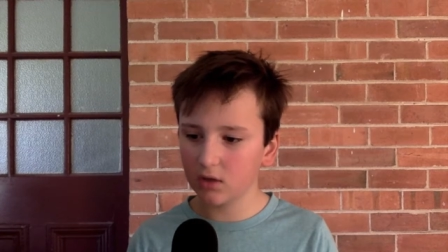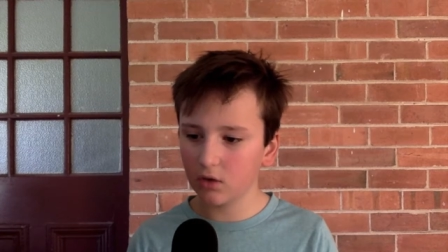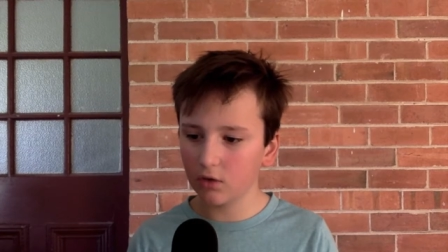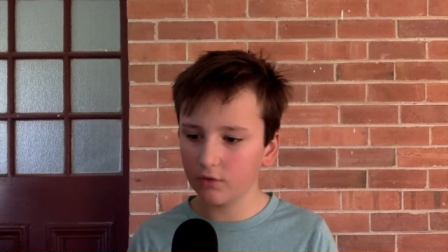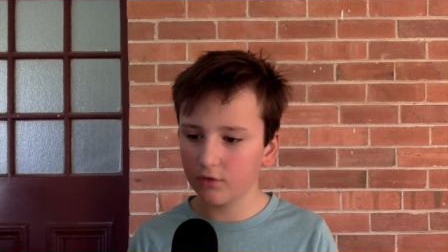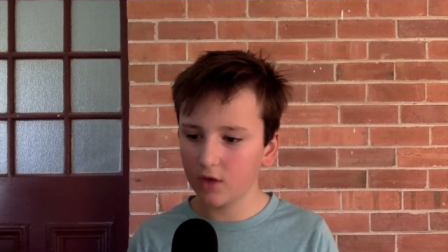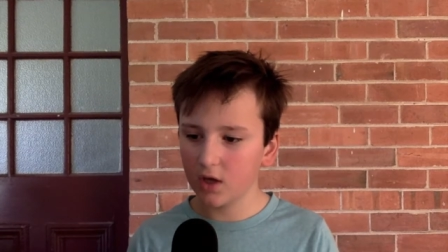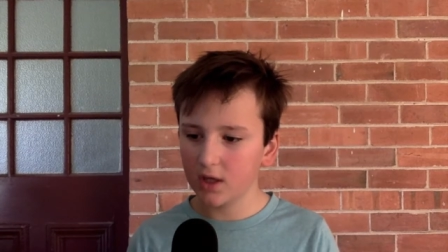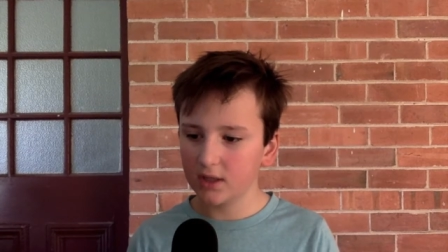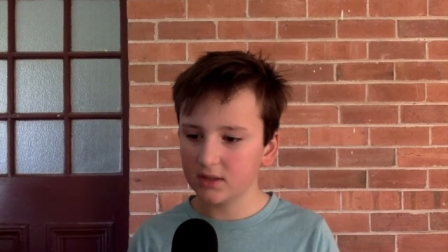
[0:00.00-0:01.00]
of
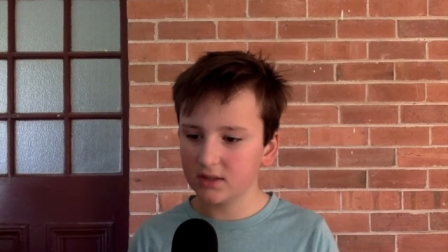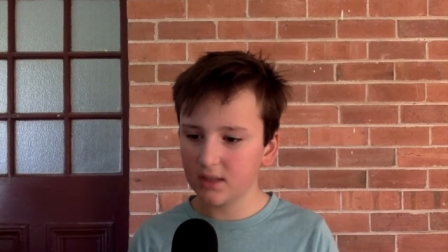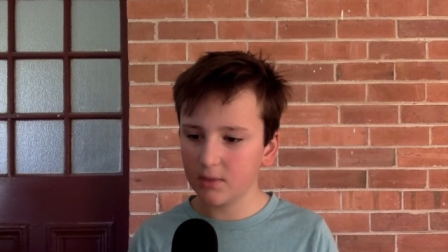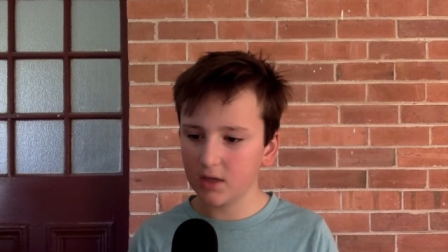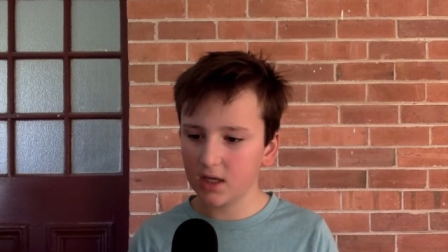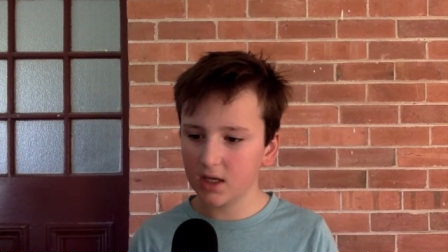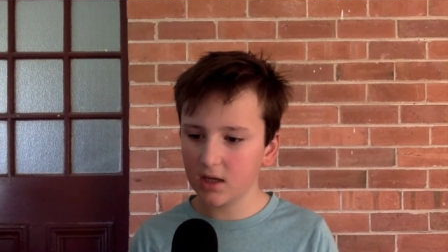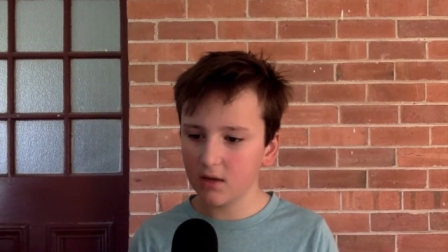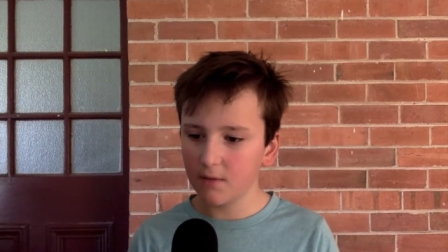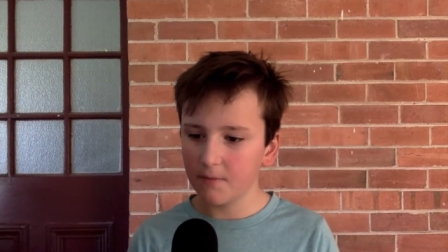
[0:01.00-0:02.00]

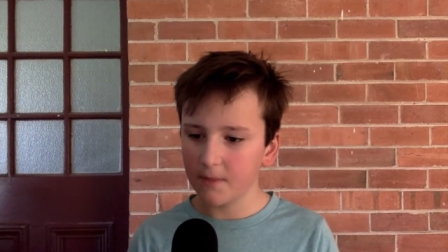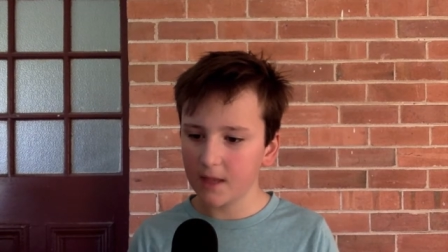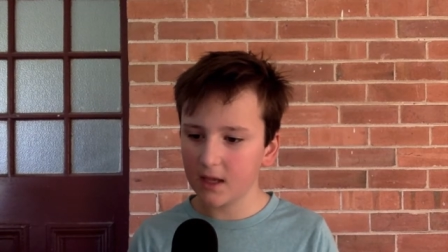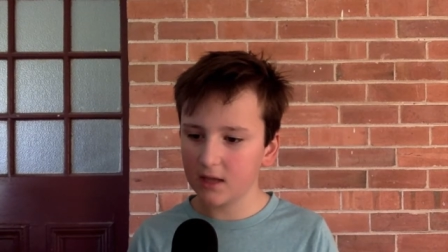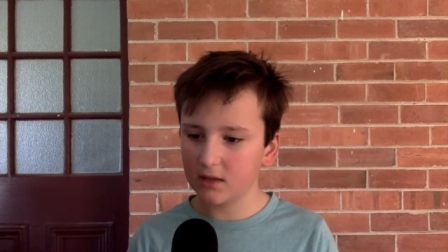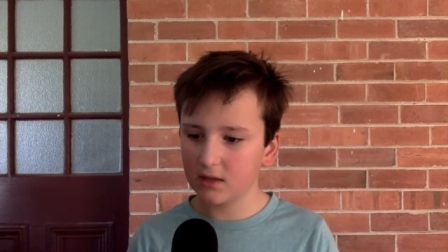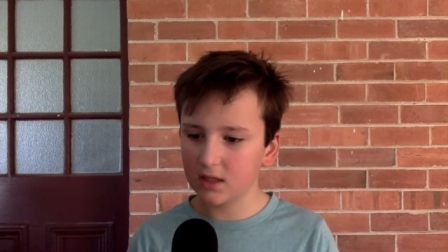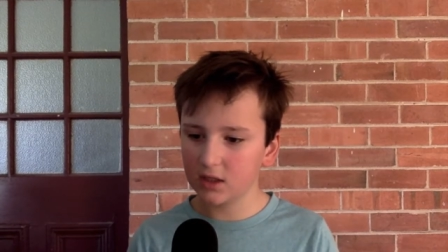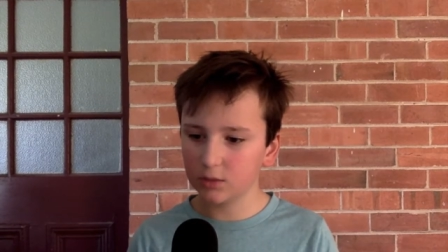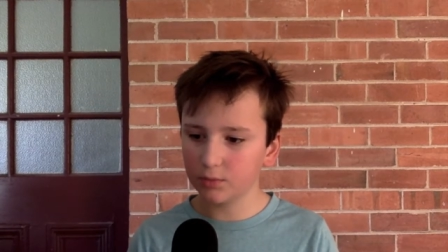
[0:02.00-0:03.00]
Zebedee, and
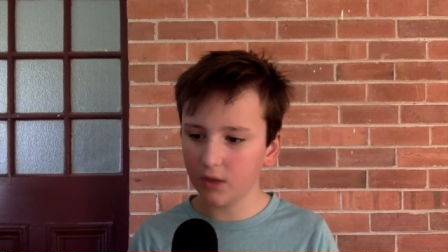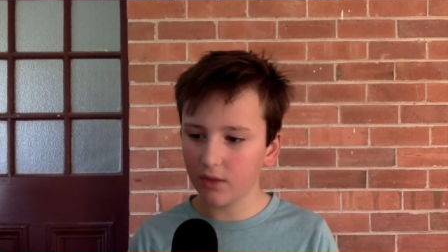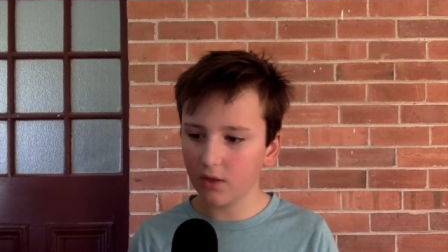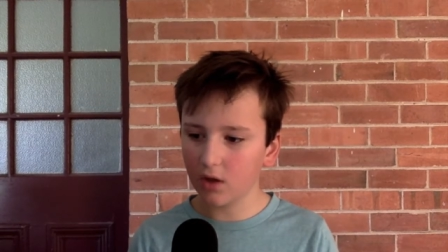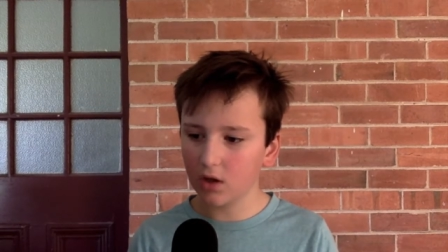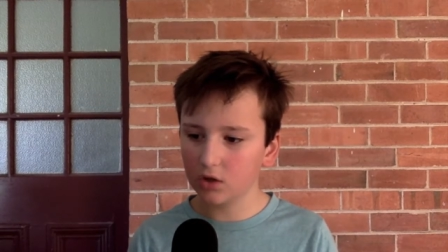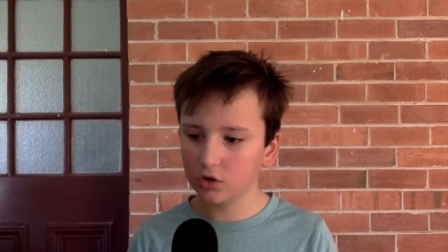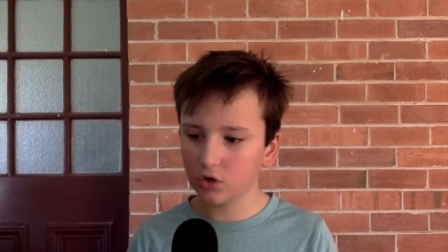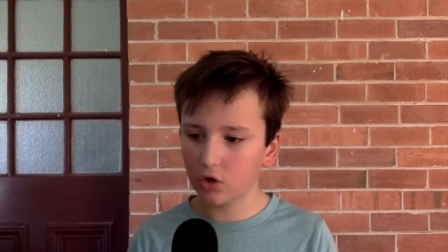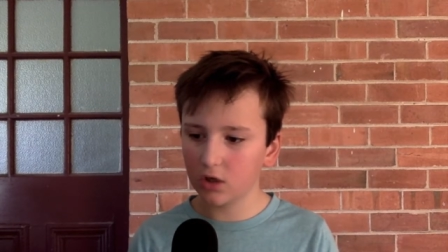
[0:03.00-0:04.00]
his brother
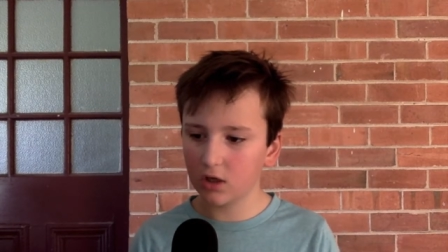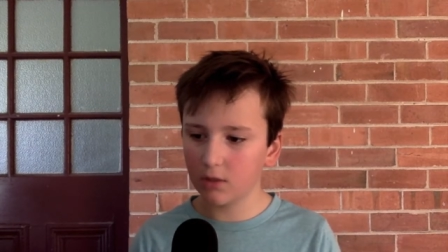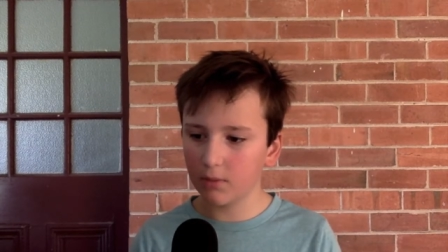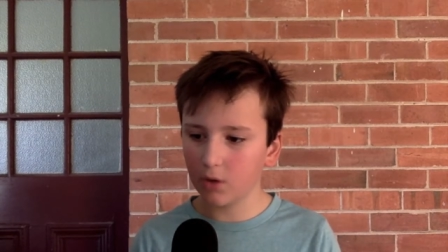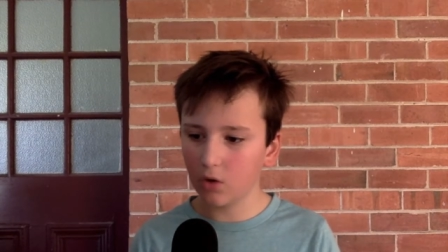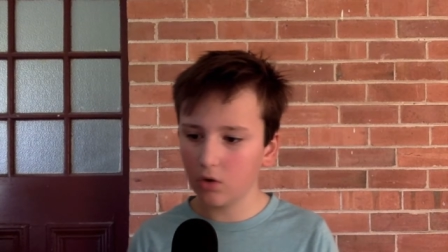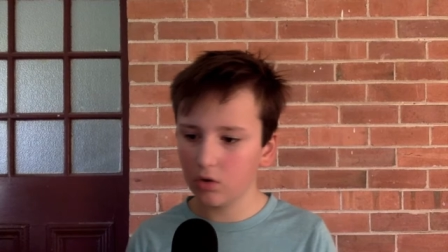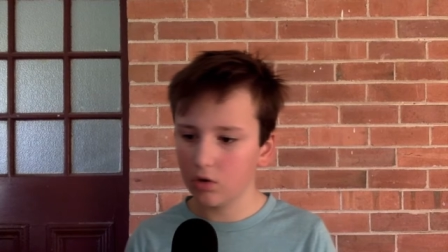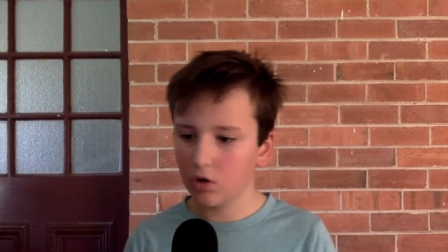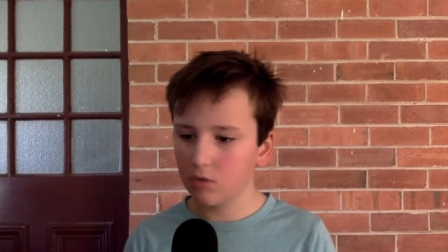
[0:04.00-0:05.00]
John in a boat,
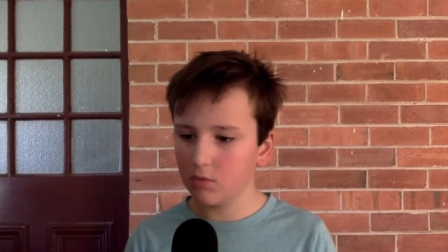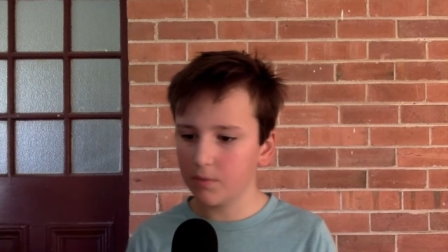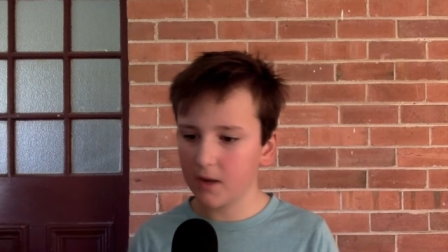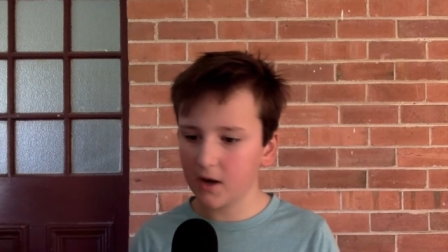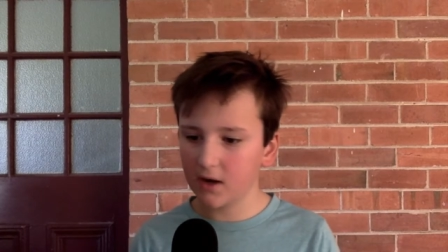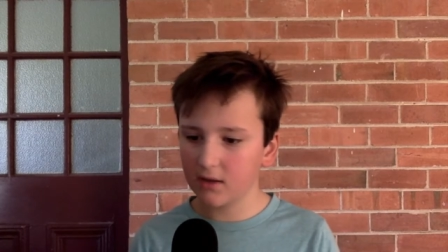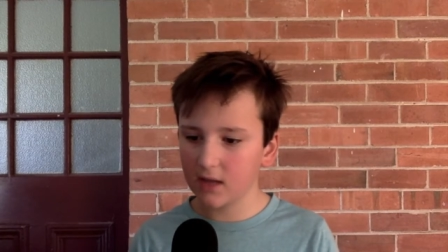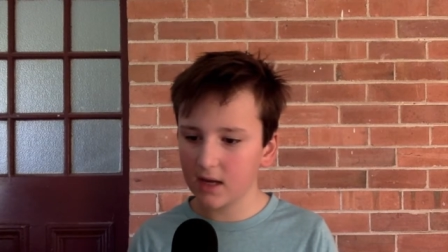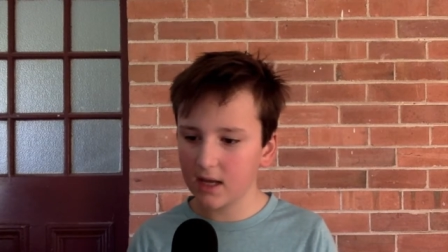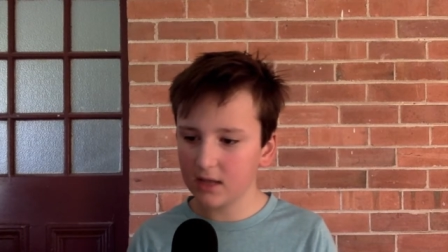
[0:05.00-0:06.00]
preparing
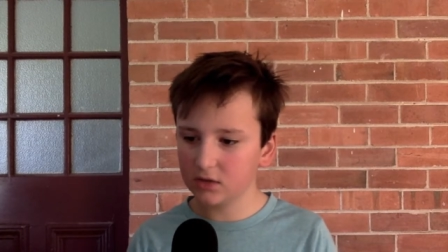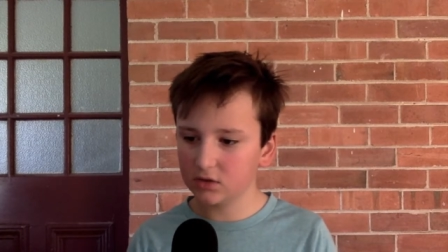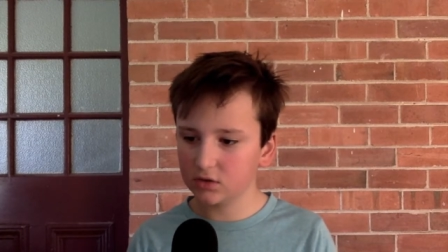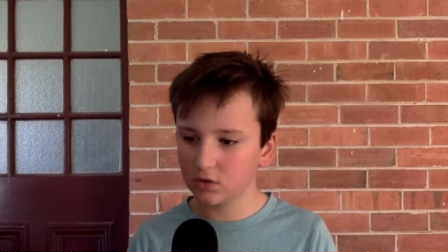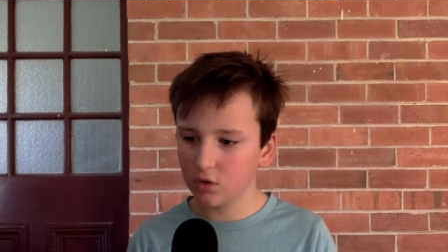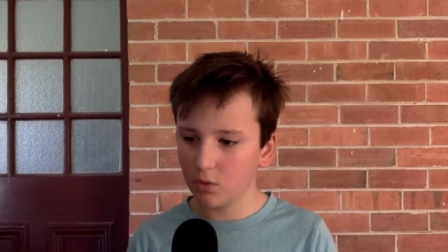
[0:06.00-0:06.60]
their nets.